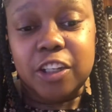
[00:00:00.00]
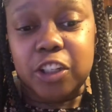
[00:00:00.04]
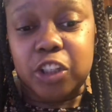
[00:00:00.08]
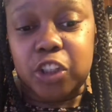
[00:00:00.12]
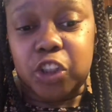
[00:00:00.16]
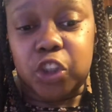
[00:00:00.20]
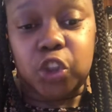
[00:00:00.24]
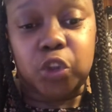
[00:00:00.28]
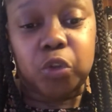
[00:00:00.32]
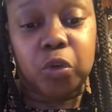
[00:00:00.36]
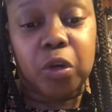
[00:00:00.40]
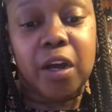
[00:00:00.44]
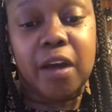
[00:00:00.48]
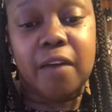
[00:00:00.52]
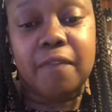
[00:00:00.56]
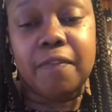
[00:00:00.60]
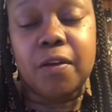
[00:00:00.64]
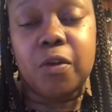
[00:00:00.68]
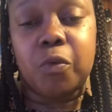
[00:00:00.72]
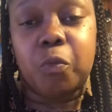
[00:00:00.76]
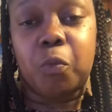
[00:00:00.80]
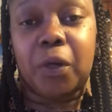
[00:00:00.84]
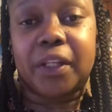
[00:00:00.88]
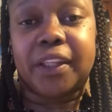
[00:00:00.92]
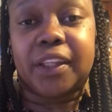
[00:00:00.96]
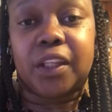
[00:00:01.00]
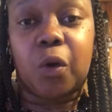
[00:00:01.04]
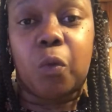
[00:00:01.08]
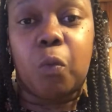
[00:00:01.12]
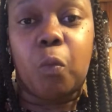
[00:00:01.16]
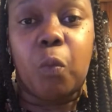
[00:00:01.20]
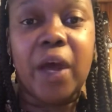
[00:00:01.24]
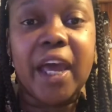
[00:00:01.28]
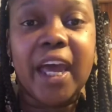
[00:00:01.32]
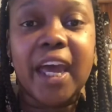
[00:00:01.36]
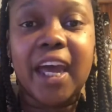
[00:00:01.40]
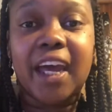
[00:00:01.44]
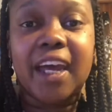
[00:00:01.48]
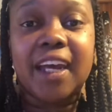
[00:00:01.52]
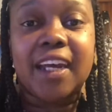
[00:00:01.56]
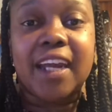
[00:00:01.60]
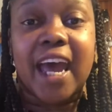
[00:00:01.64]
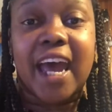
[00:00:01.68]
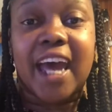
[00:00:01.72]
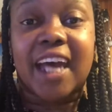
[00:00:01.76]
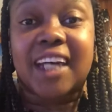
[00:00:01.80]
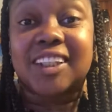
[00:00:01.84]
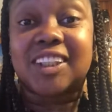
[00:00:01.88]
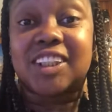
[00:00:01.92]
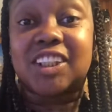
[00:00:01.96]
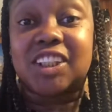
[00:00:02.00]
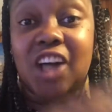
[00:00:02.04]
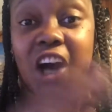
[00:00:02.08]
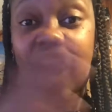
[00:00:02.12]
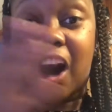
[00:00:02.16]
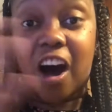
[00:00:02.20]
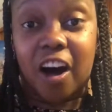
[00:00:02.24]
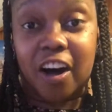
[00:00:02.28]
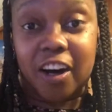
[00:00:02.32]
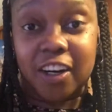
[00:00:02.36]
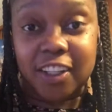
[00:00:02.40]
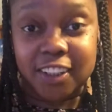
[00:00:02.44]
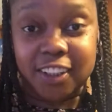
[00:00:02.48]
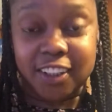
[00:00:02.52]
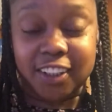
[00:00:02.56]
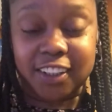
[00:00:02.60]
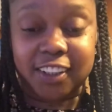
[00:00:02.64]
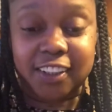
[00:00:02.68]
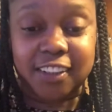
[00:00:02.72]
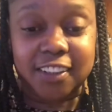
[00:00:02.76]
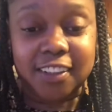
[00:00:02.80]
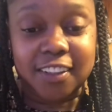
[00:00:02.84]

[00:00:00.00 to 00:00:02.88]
driven with the wind and tossed.